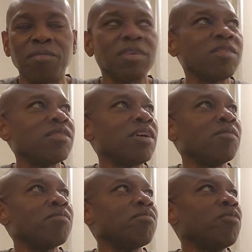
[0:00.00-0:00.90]
It's
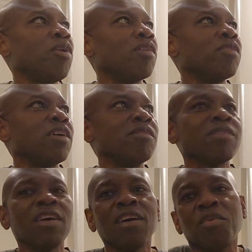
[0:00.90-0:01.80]
more of a
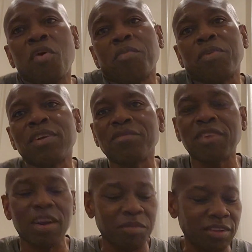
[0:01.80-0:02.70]
corporate
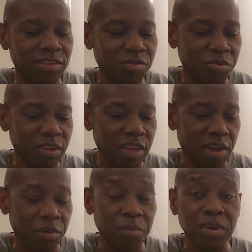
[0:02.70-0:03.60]
environment, let's just put it
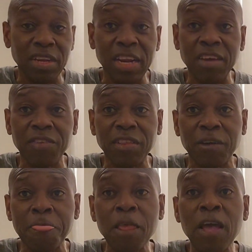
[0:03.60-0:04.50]
that way. But in any event though,